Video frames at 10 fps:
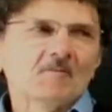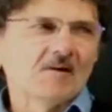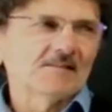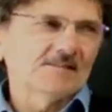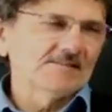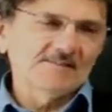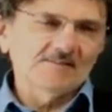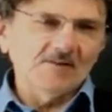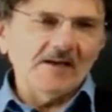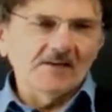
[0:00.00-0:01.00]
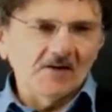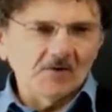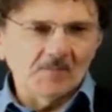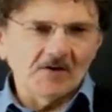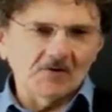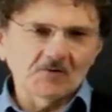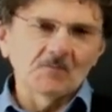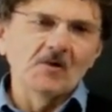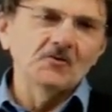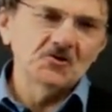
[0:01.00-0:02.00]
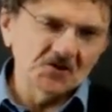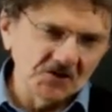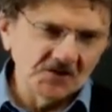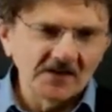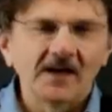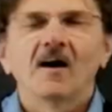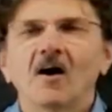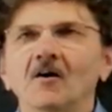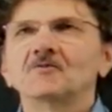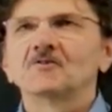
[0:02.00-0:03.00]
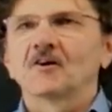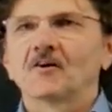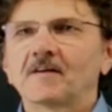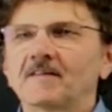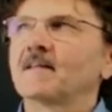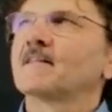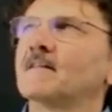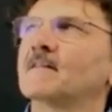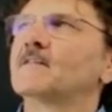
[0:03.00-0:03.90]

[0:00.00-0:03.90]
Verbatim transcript: what do I know about motion on geodesics in